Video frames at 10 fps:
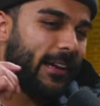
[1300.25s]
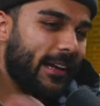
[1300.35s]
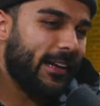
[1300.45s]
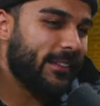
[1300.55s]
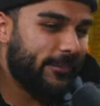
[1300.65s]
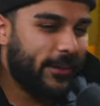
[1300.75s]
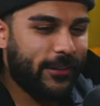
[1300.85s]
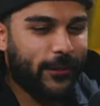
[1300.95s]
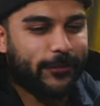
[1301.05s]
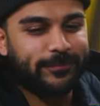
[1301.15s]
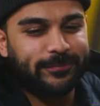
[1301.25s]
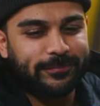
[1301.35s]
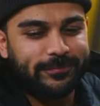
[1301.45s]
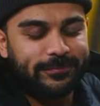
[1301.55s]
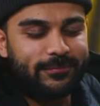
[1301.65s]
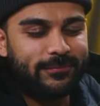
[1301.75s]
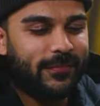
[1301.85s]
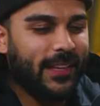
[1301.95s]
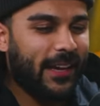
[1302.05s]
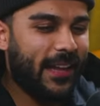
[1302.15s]
I get the video.
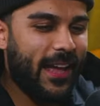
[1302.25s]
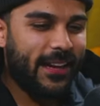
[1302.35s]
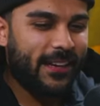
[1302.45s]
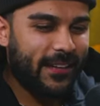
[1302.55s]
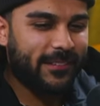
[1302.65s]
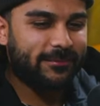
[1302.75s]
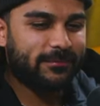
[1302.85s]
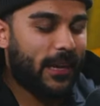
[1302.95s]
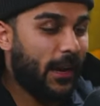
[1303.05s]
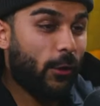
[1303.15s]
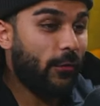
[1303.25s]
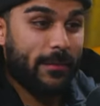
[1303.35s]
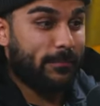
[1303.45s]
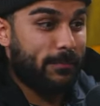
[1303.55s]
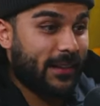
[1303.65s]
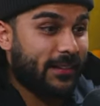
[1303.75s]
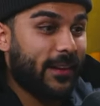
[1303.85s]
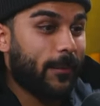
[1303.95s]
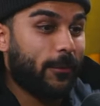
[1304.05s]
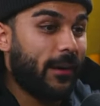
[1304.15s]
I edit it. I go right back to
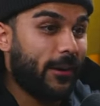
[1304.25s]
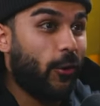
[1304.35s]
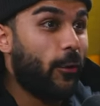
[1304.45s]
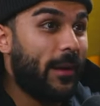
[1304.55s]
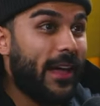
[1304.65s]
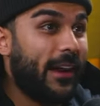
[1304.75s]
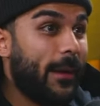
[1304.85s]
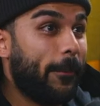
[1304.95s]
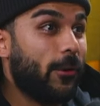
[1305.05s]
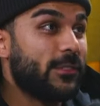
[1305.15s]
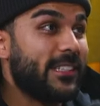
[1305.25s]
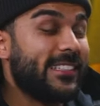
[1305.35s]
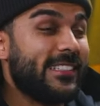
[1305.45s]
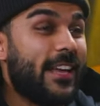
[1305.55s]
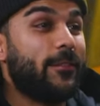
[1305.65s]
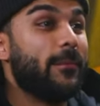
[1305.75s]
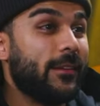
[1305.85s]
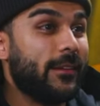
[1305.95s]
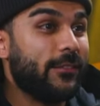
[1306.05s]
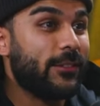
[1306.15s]
the airport. I go home. I edit. I post it. Seven
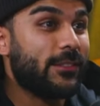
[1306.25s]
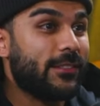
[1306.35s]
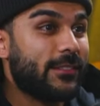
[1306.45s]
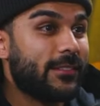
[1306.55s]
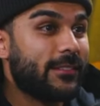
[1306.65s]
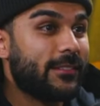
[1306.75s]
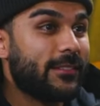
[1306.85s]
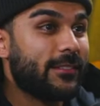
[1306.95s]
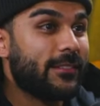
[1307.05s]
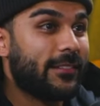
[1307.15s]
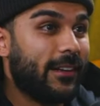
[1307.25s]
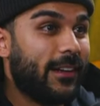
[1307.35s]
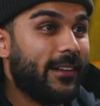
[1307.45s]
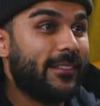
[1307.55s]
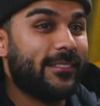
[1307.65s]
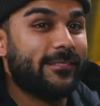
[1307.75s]
million views, right?